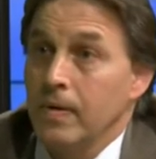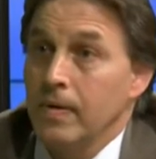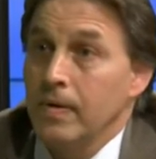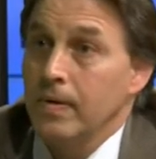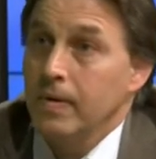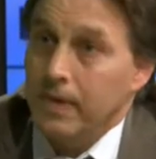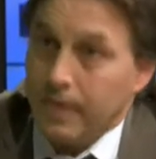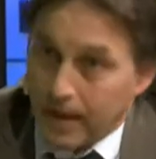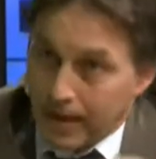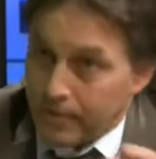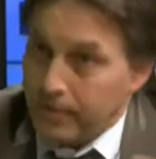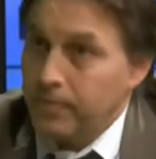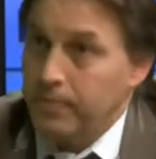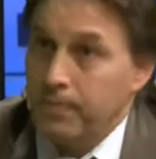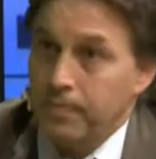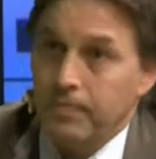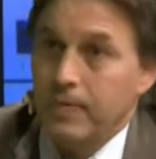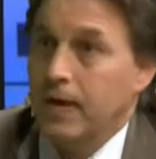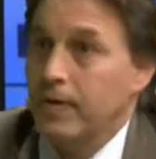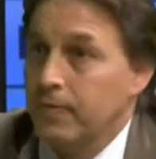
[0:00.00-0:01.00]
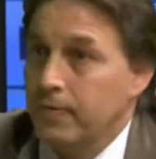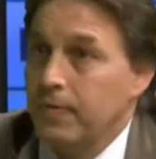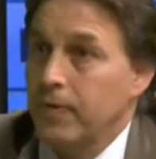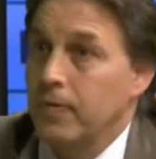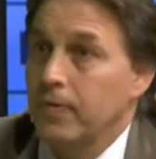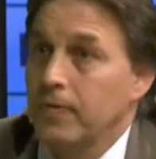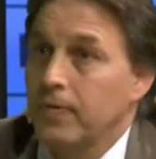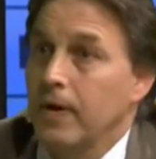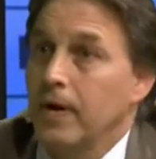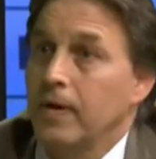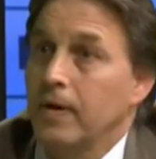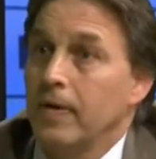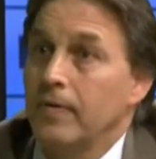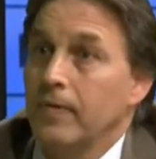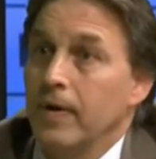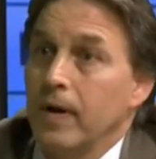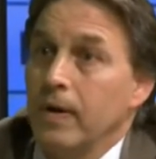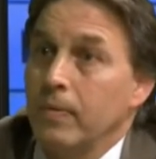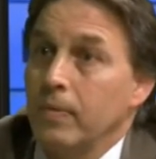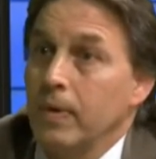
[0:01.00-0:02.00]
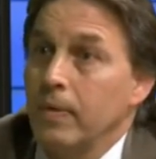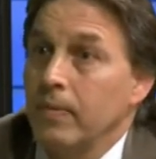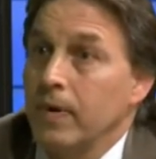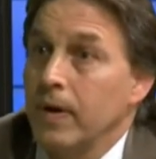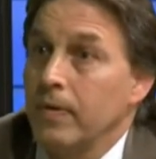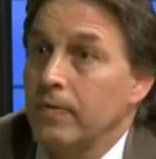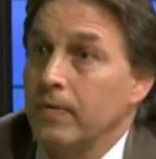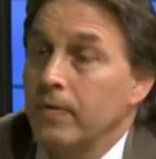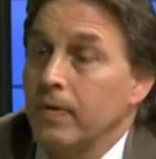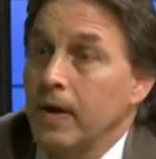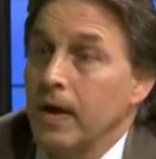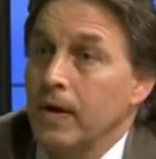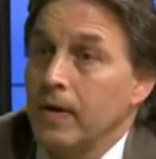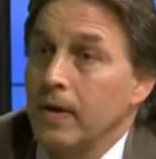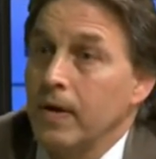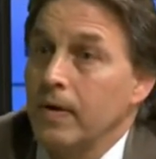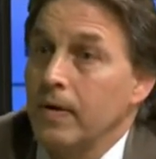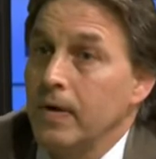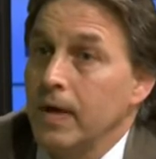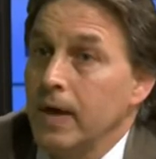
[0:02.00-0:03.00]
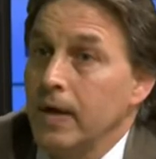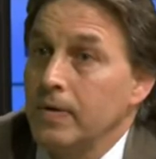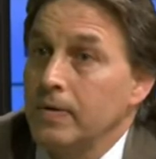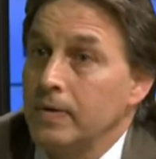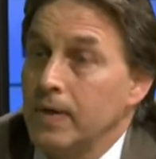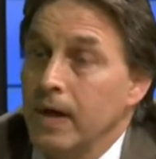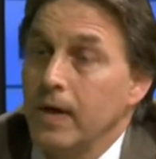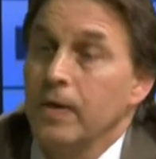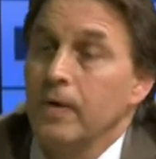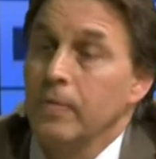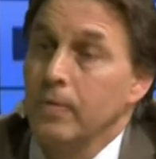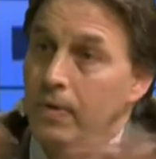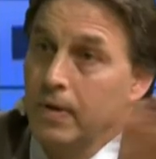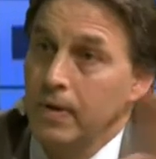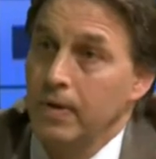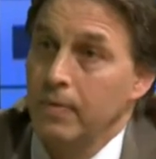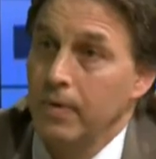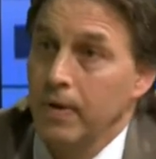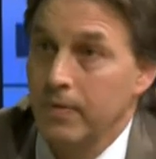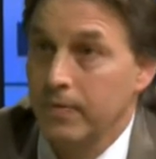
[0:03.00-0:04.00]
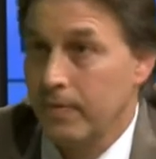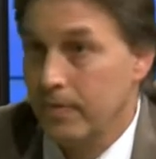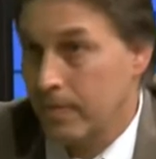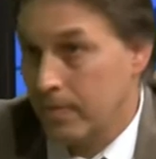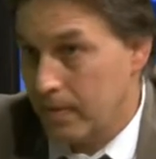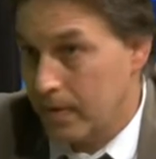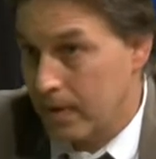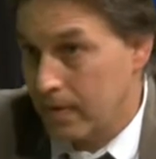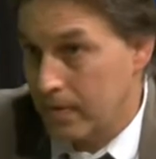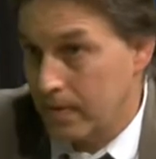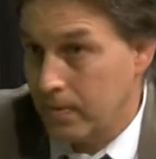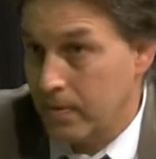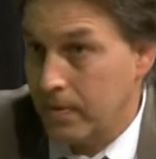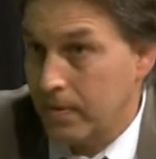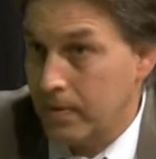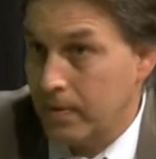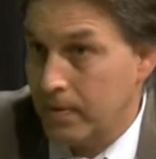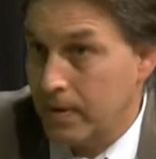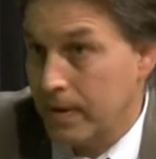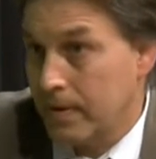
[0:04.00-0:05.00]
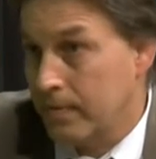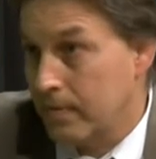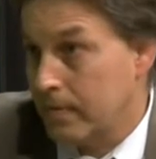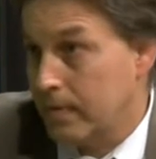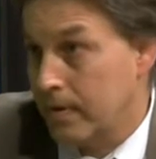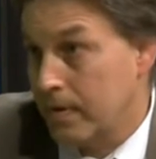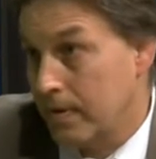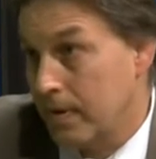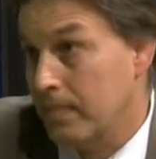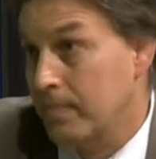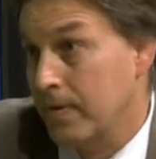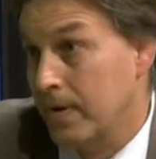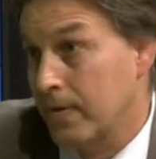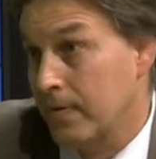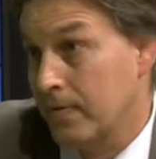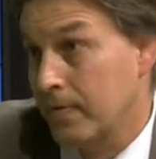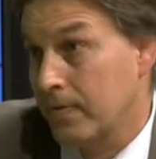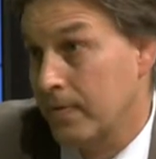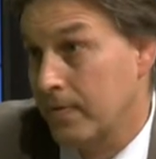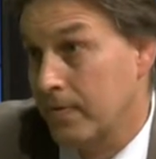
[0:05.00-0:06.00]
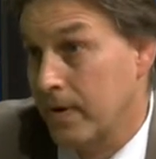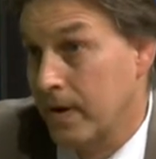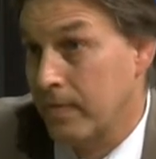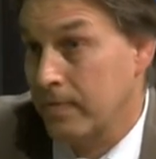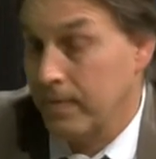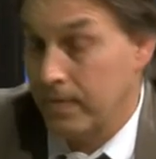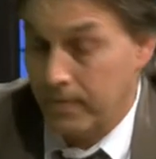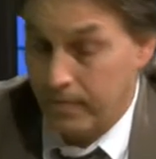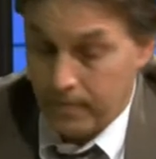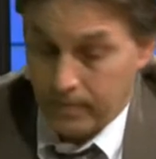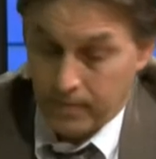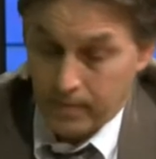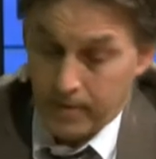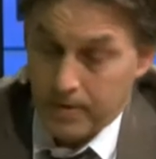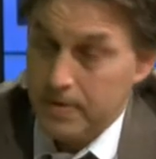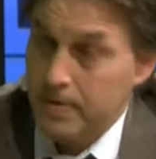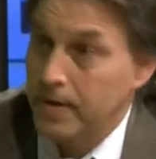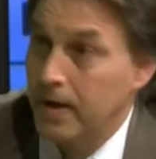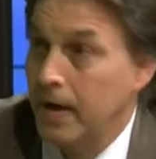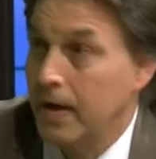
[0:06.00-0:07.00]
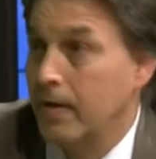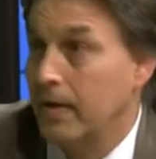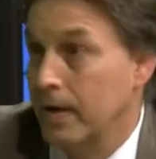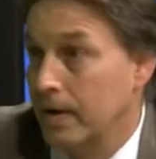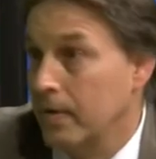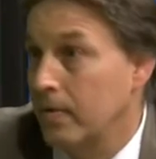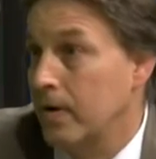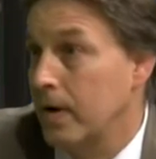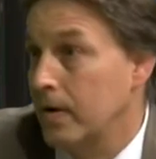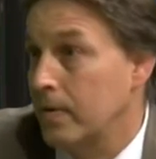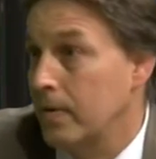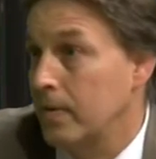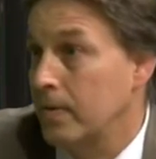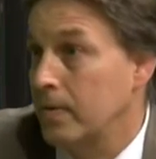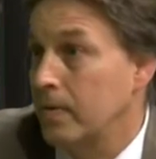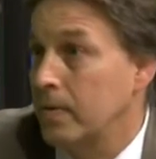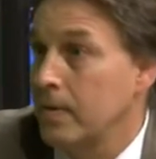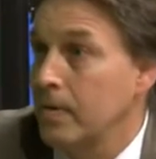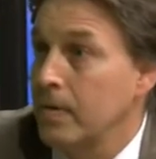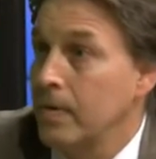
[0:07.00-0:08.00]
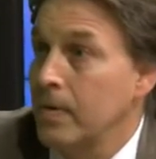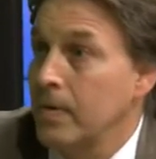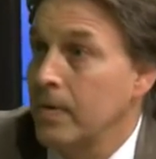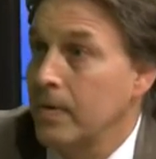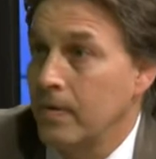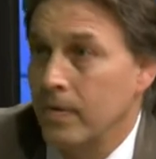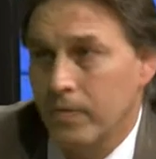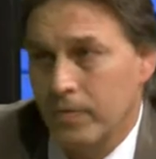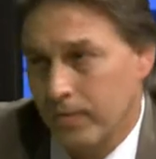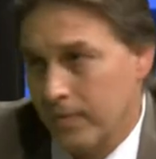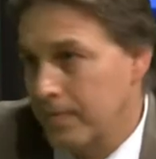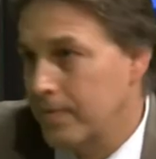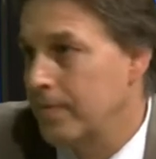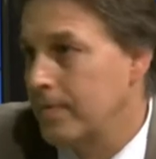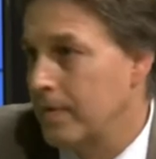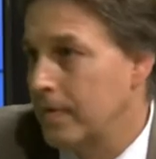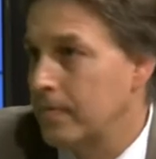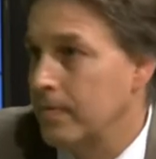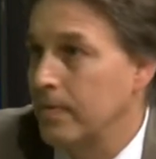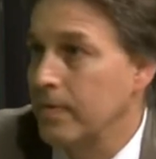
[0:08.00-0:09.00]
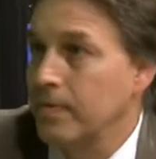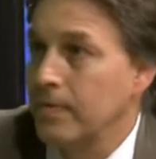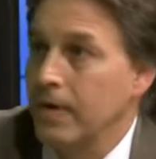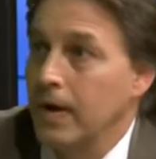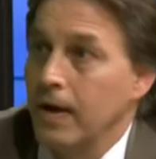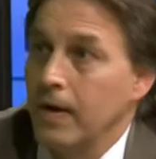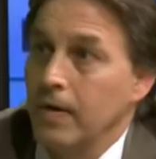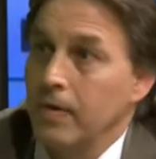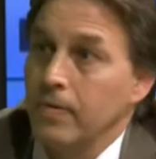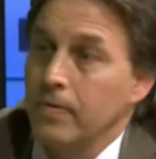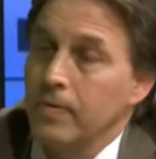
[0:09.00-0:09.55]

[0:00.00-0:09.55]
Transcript: you know, that's folk style. That's how we wrestle. How they wrestle around the world, like for the Olympics and stuff, is freestyle and Greco. Those are two different styles.